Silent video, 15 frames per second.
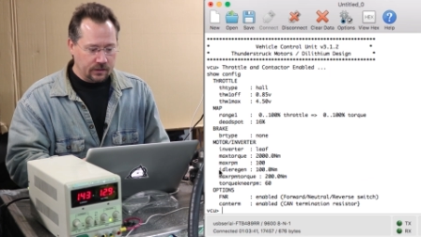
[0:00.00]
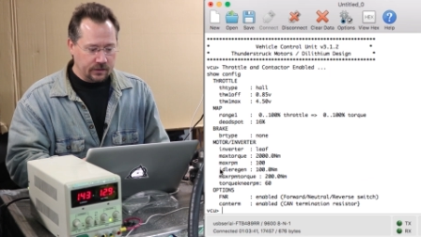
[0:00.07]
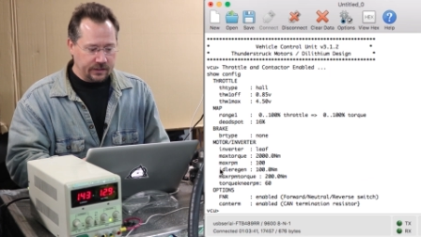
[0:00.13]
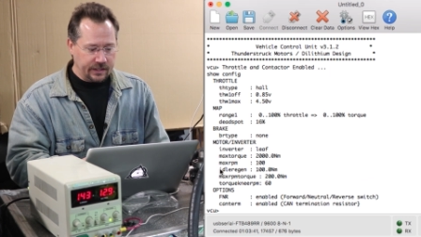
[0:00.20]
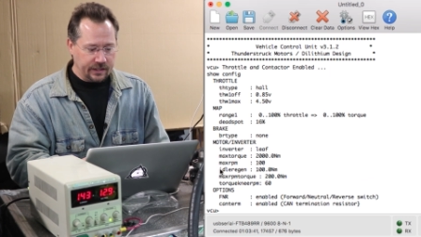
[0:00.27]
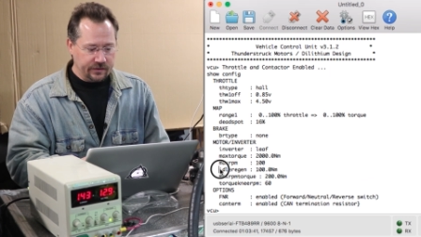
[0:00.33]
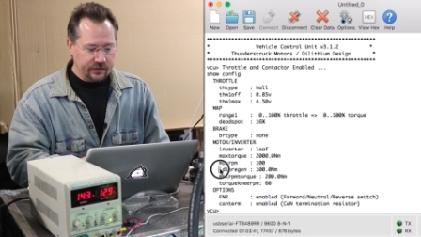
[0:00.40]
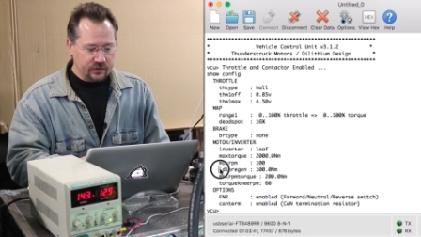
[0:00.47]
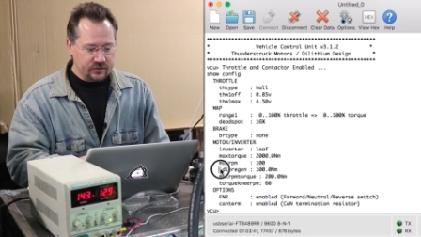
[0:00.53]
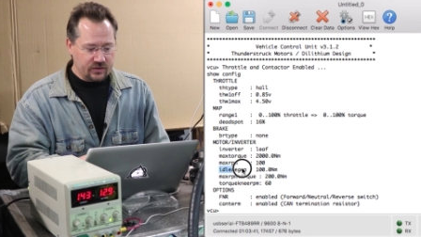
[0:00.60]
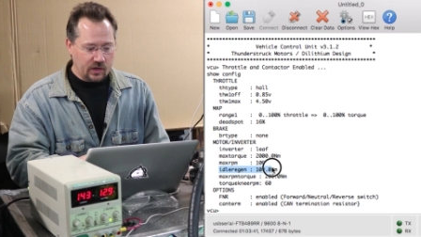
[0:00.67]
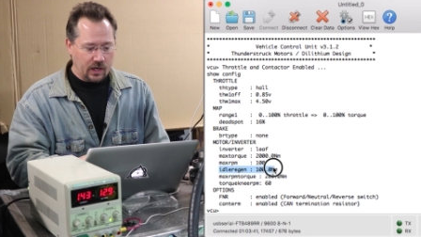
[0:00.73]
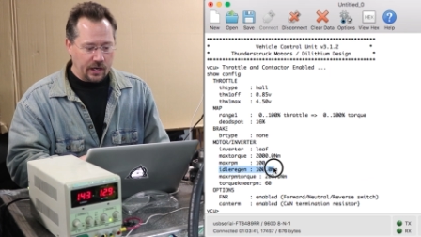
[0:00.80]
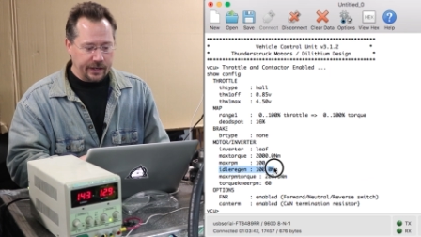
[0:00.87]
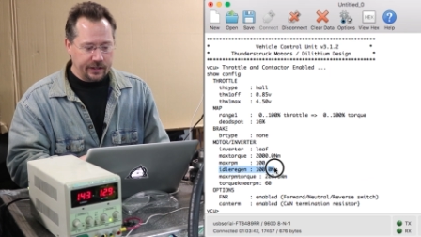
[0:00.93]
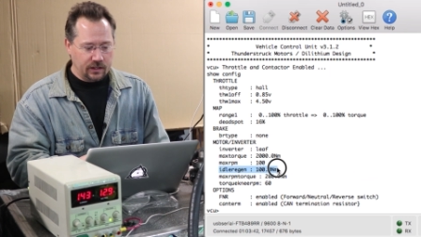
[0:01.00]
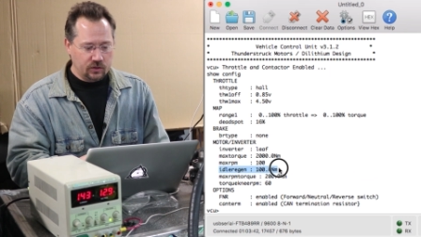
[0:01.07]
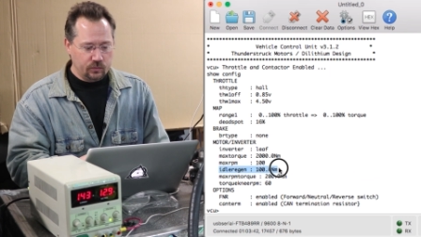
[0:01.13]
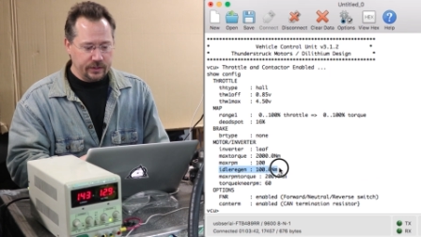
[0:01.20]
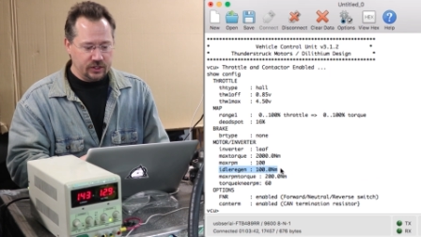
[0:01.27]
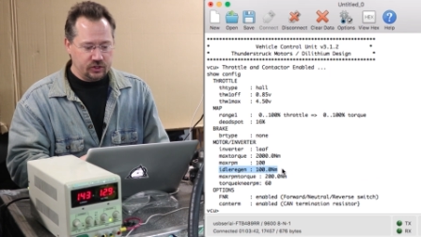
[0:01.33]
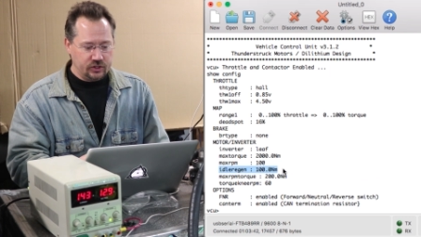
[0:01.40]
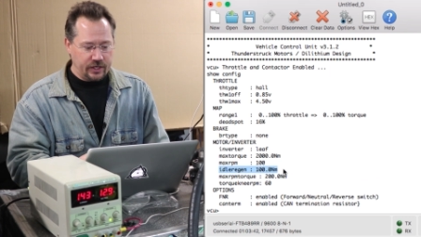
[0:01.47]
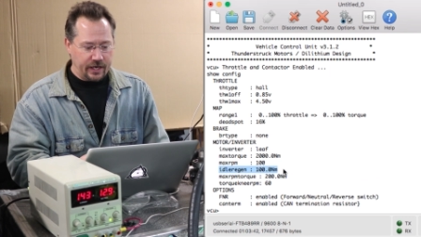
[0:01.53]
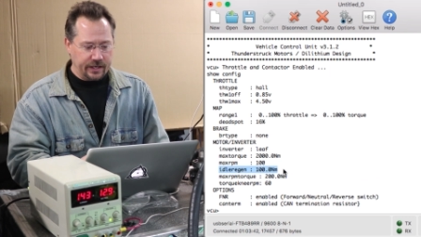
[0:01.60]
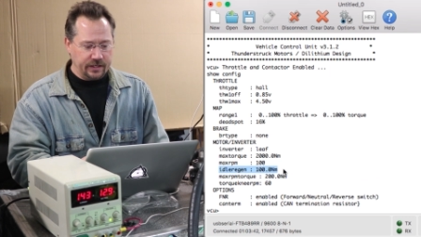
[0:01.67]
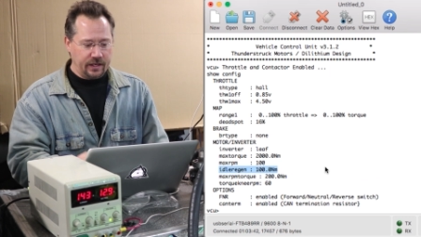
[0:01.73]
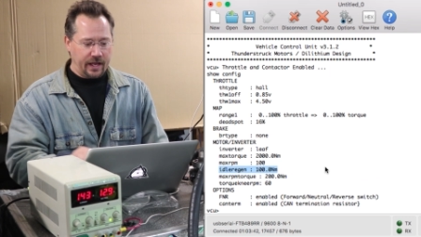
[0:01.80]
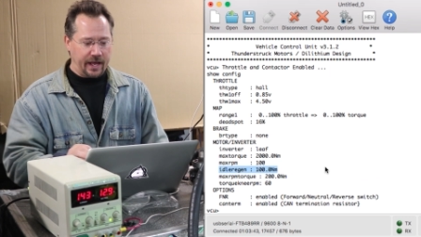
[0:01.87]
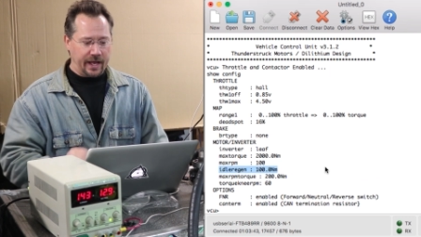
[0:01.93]
Okay, there's our idle
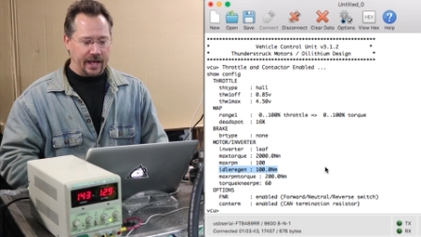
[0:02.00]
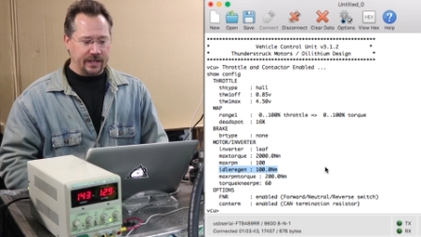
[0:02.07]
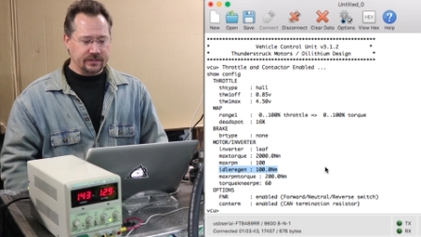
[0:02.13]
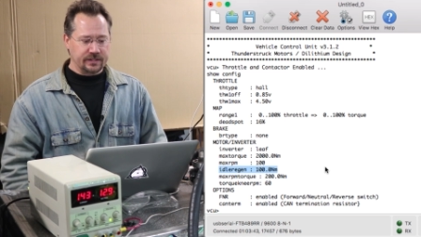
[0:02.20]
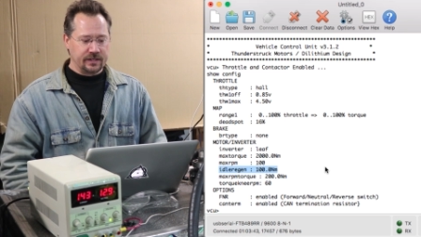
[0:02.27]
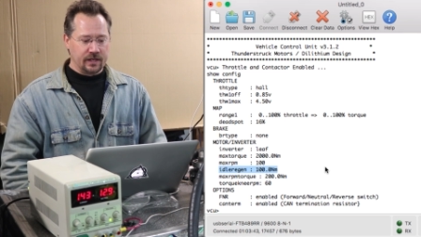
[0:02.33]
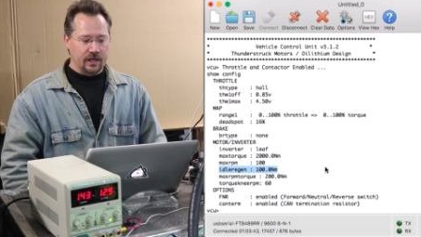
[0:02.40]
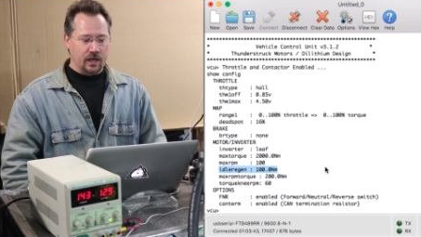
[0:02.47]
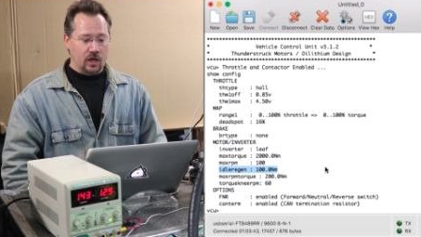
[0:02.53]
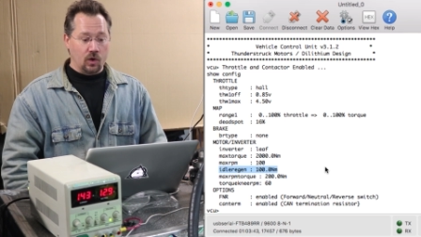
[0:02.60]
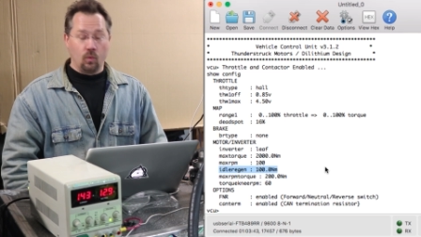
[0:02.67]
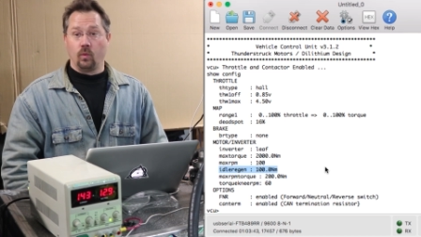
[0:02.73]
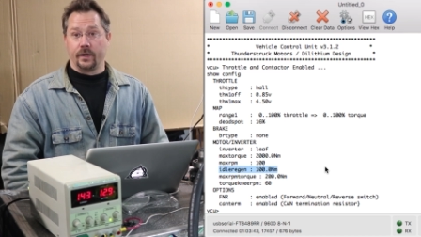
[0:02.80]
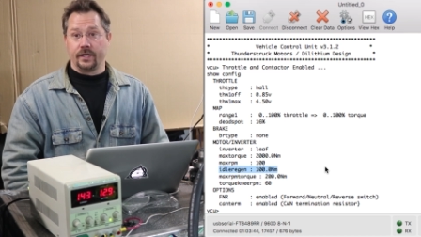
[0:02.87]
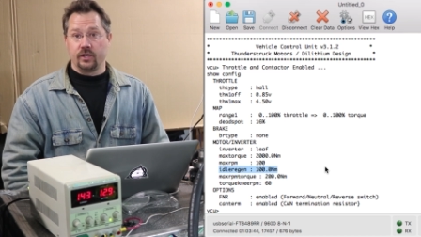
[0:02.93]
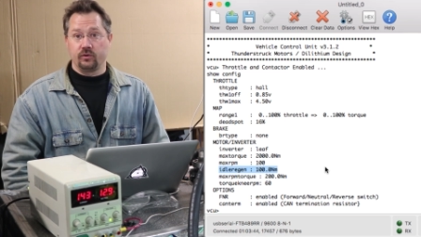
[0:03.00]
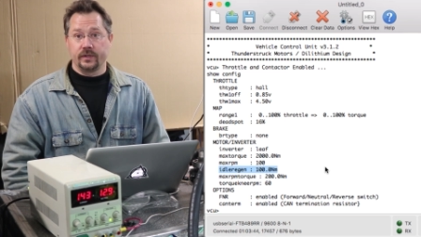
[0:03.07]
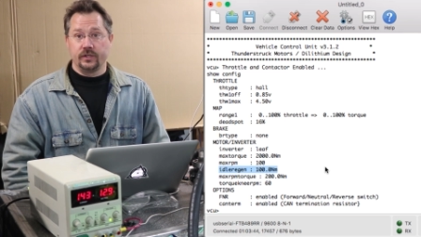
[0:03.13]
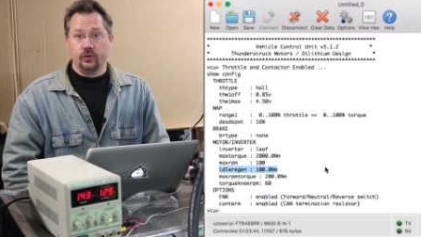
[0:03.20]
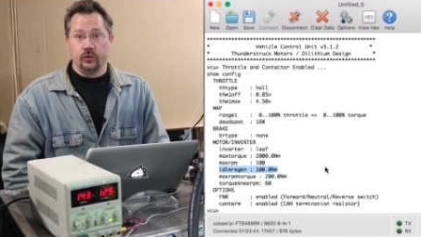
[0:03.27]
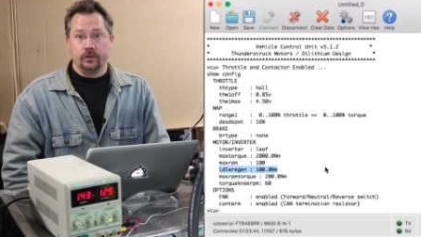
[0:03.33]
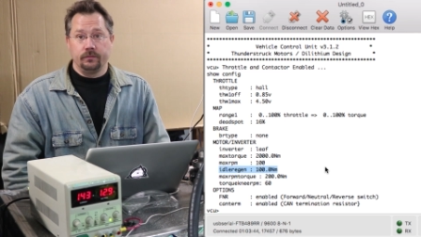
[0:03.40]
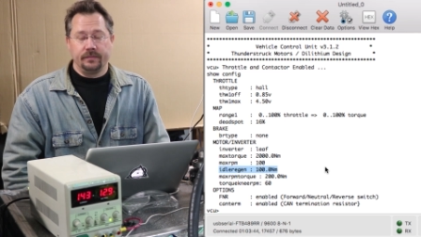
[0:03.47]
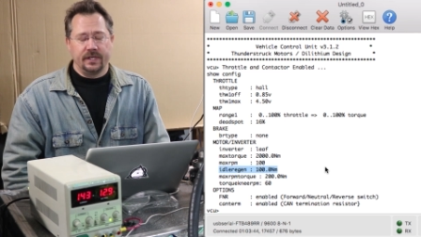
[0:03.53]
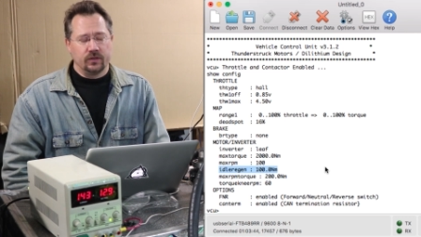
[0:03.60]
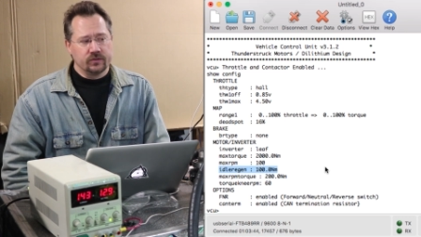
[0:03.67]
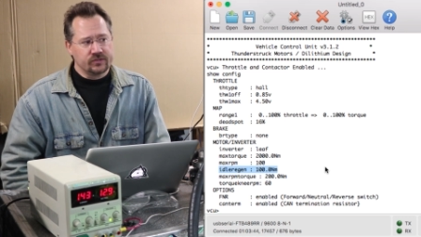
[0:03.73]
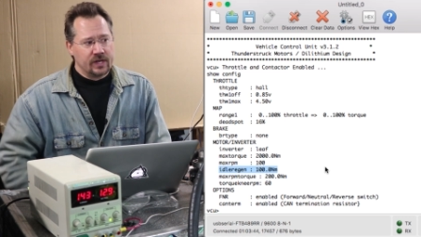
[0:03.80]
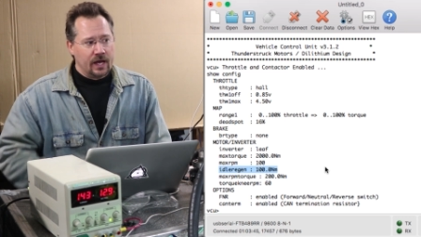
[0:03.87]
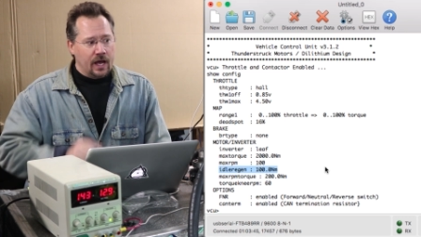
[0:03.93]
regen at 100 Newton
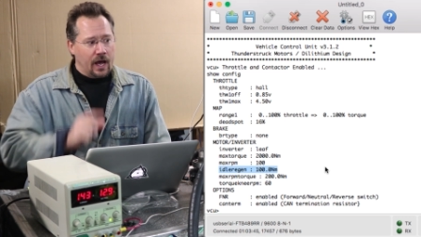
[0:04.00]
meters.